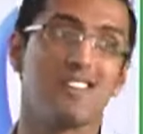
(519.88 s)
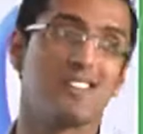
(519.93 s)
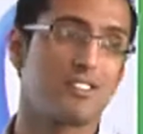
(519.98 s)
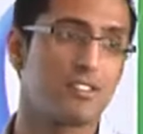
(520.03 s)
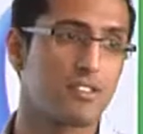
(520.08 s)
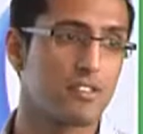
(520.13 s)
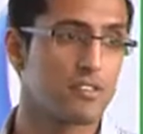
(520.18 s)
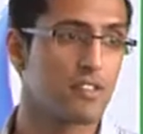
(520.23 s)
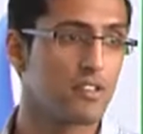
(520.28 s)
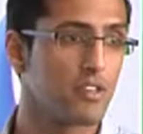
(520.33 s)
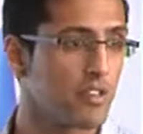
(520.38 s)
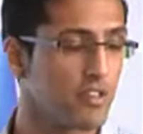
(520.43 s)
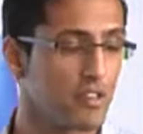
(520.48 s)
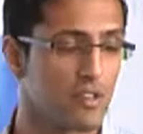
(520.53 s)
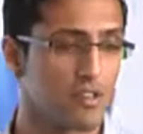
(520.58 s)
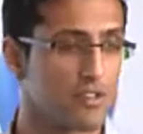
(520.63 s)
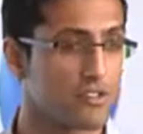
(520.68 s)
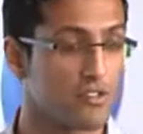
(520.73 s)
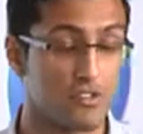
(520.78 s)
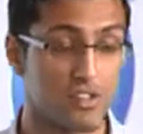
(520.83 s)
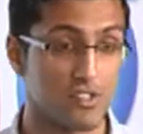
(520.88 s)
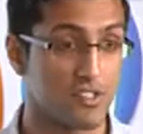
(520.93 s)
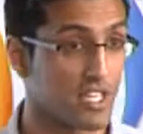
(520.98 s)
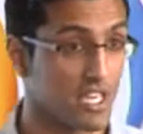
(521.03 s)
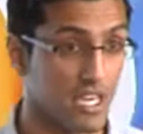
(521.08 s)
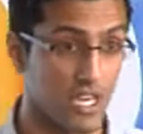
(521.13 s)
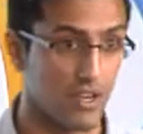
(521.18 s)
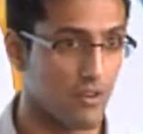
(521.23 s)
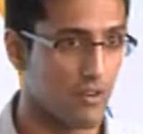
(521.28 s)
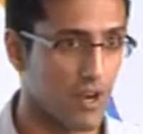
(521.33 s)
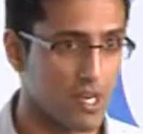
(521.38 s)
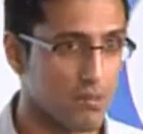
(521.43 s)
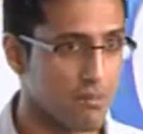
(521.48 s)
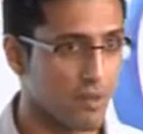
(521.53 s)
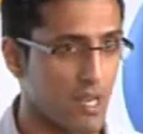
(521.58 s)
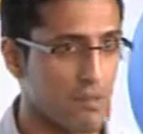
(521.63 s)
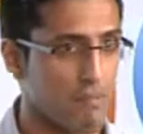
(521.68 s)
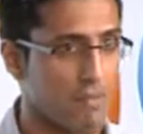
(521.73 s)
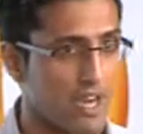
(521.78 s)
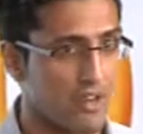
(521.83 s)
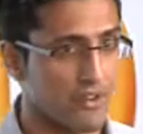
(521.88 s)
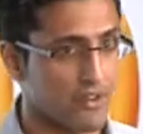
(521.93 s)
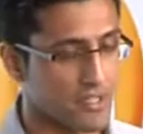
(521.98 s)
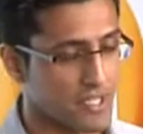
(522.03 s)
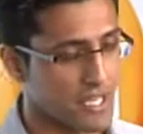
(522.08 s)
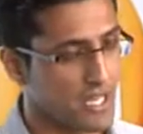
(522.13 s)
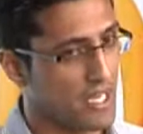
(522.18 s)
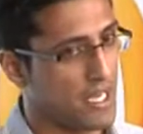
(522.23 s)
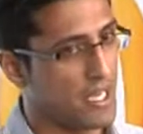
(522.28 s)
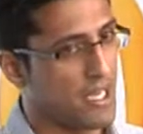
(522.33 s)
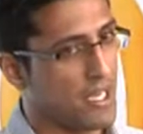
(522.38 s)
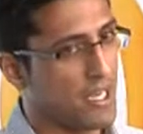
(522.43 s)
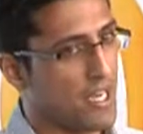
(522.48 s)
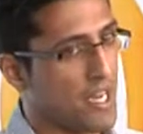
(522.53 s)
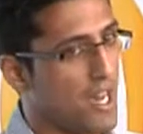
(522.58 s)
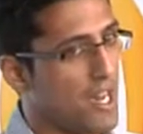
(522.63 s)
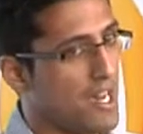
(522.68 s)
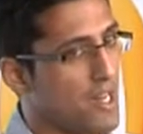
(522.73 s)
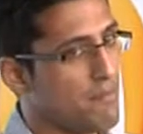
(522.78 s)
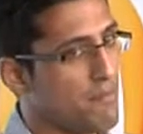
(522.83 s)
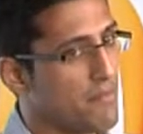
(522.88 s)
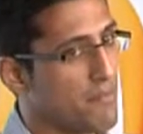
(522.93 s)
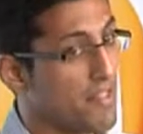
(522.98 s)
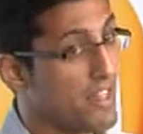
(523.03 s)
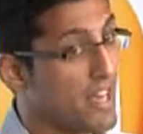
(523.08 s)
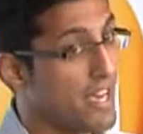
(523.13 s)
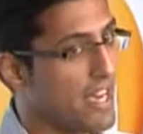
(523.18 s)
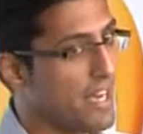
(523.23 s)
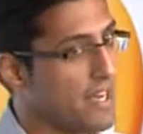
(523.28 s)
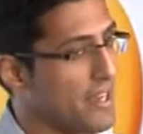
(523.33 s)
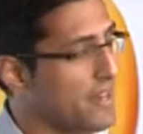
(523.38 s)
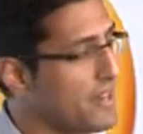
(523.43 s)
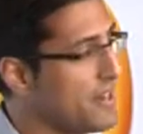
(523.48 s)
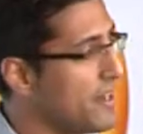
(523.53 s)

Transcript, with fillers: It's, it's just an incredible amount um, there.